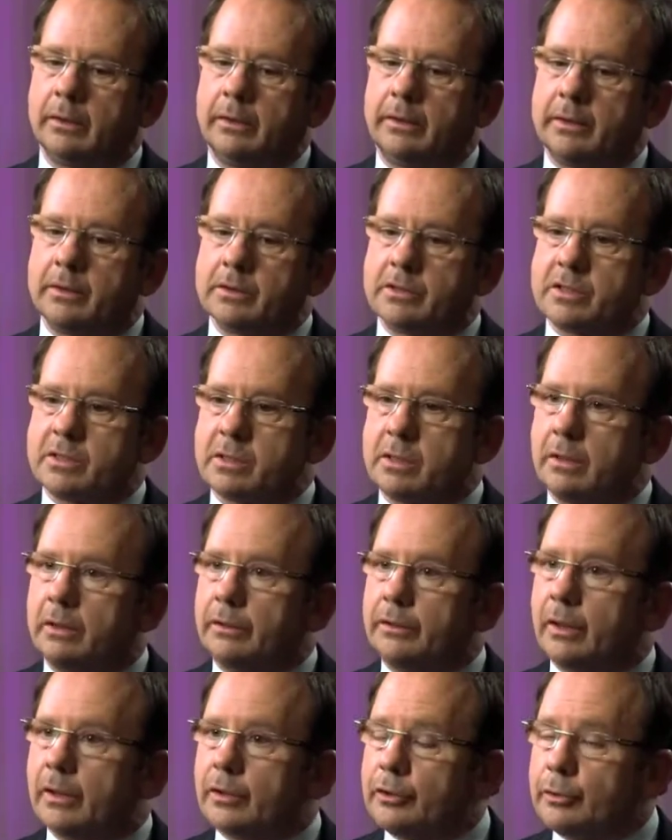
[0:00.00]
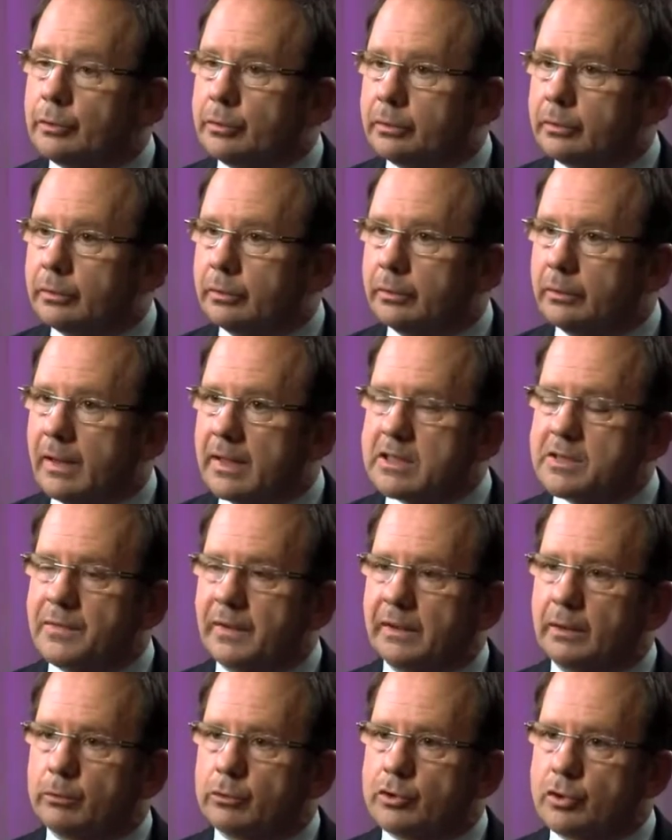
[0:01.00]
There's another
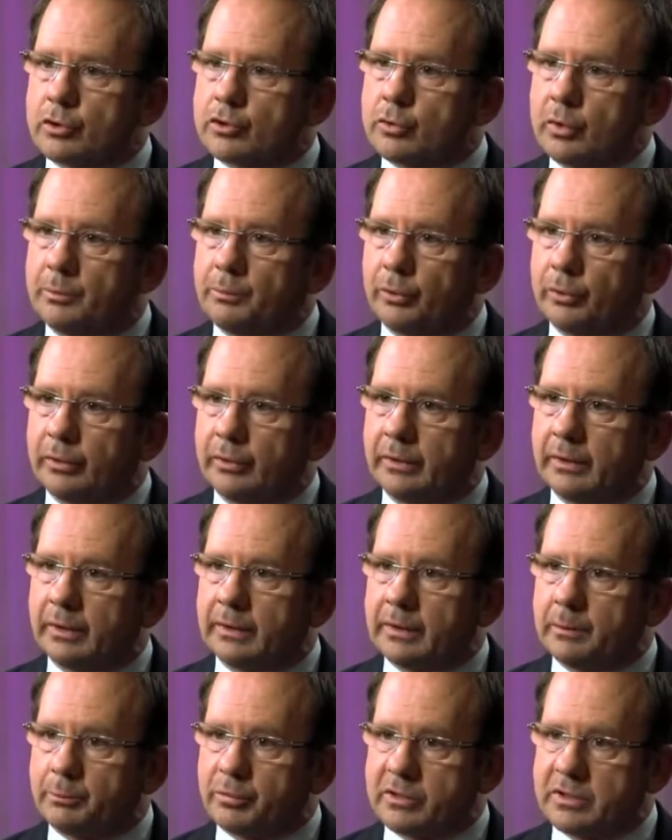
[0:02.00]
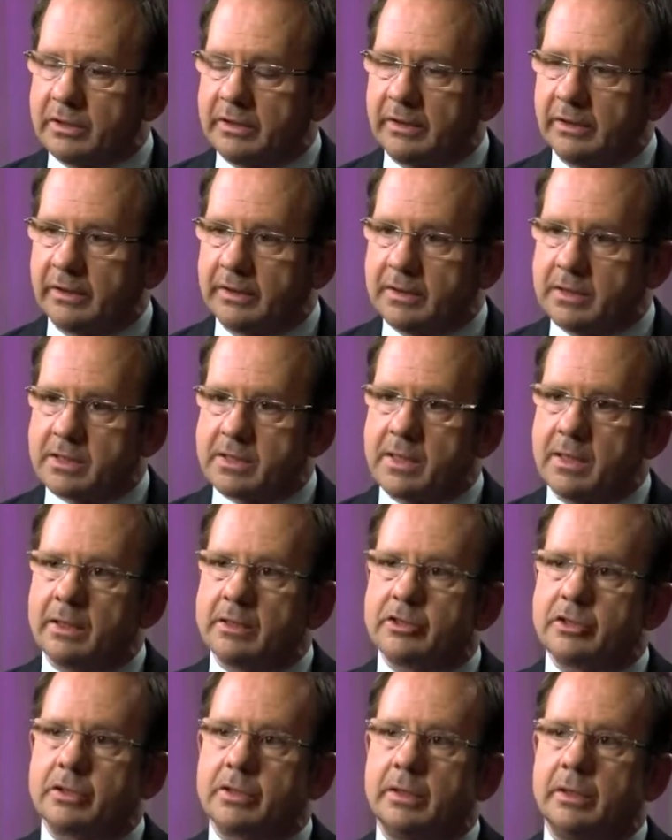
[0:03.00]
aspect that was also important presented at this
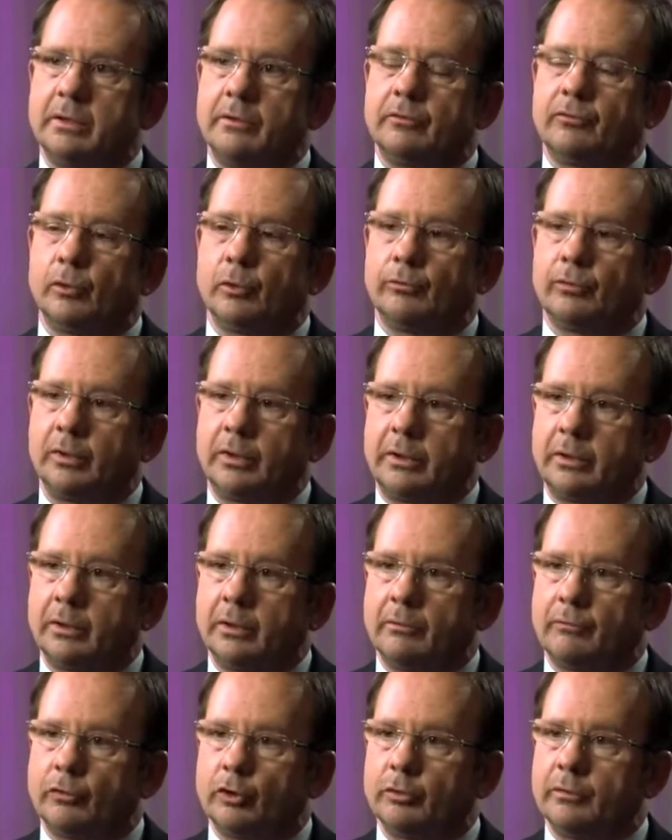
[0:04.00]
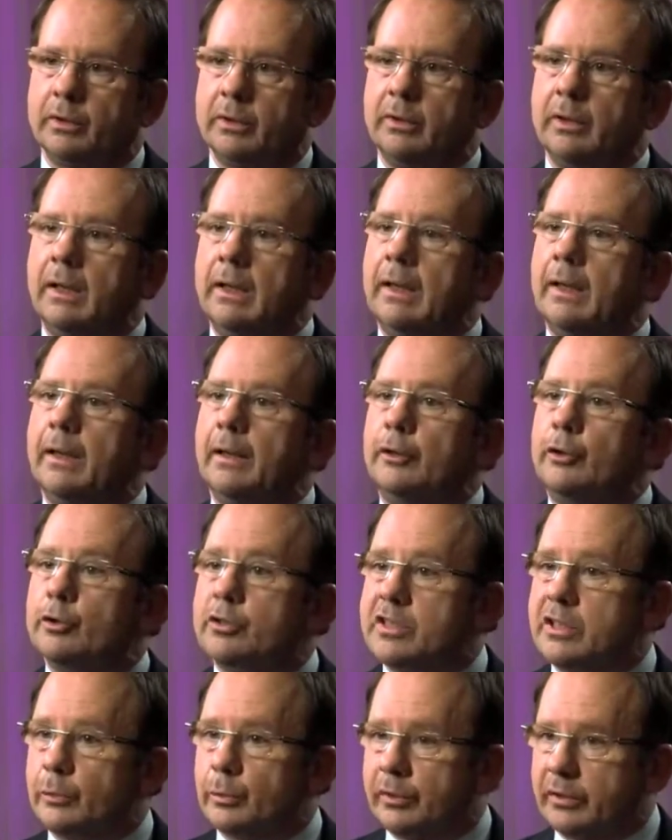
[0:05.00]
ASH for follicular lymphoma
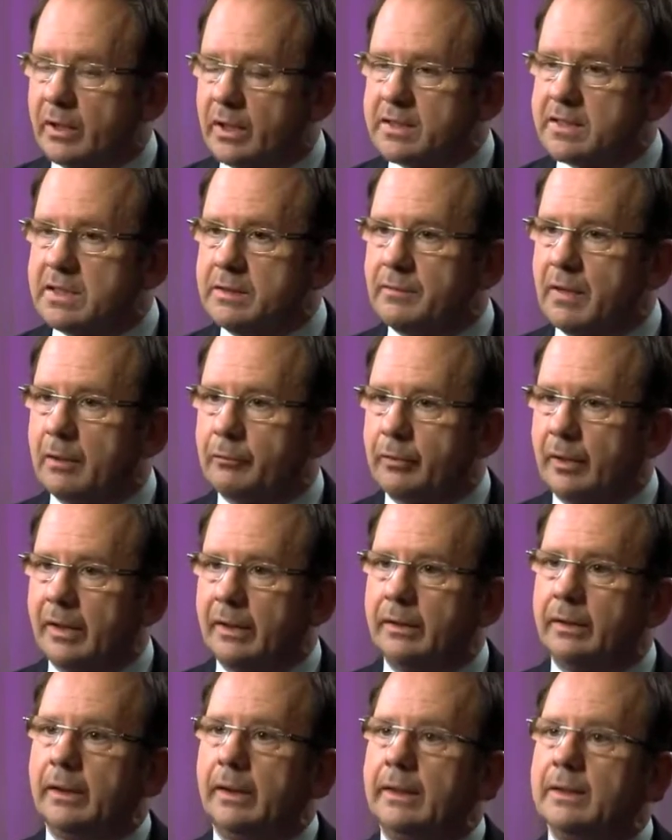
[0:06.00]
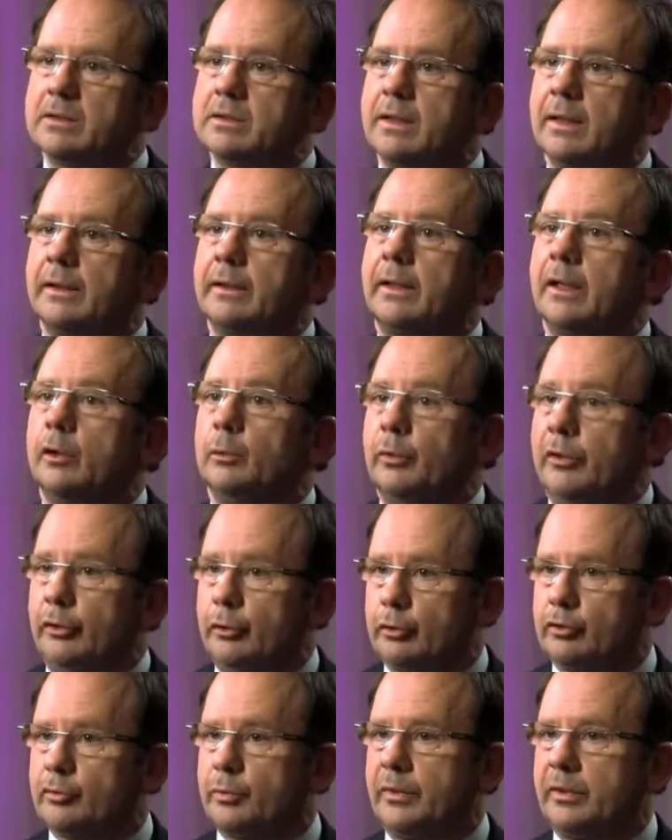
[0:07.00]
using rituximab again is that can we
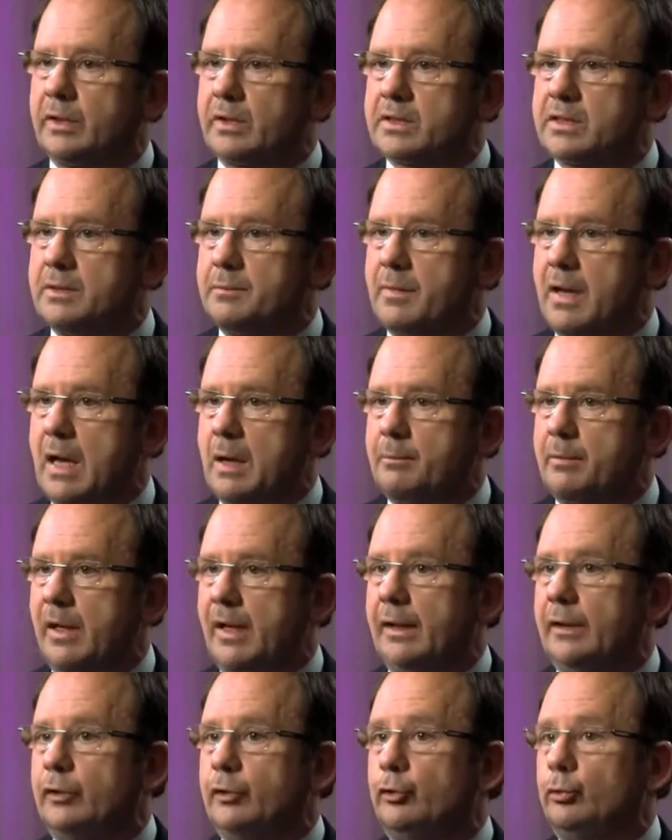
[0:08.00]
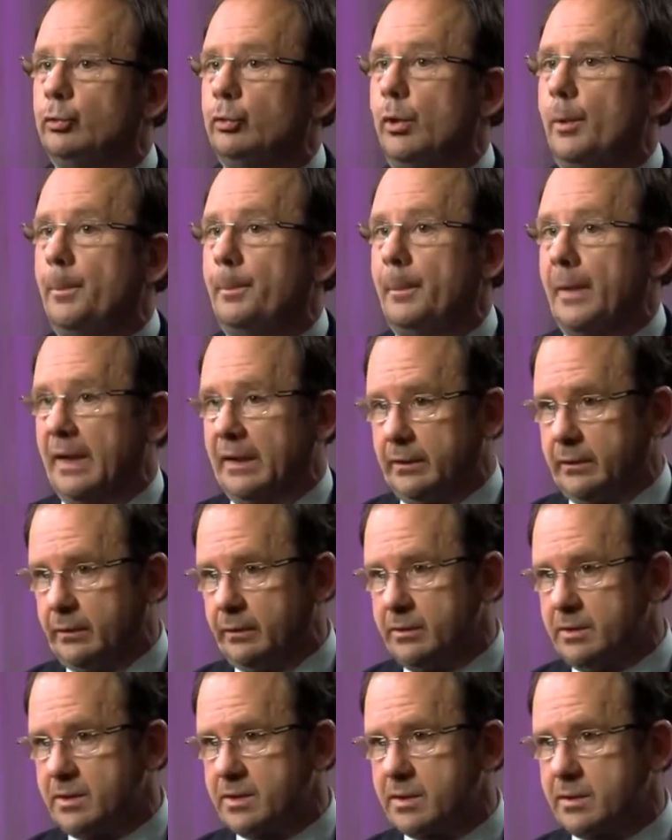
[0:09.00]
use rituximab and do a
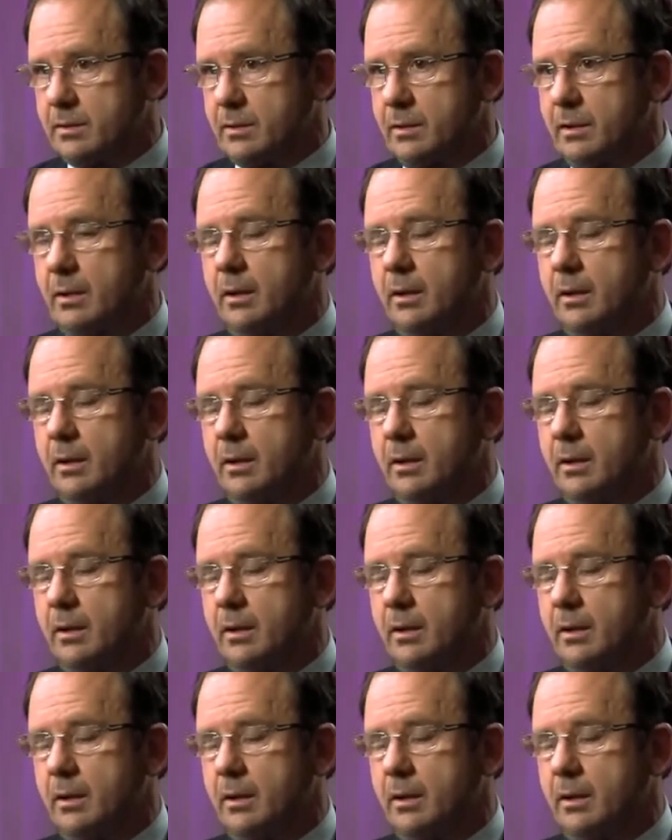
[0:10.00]
maintenance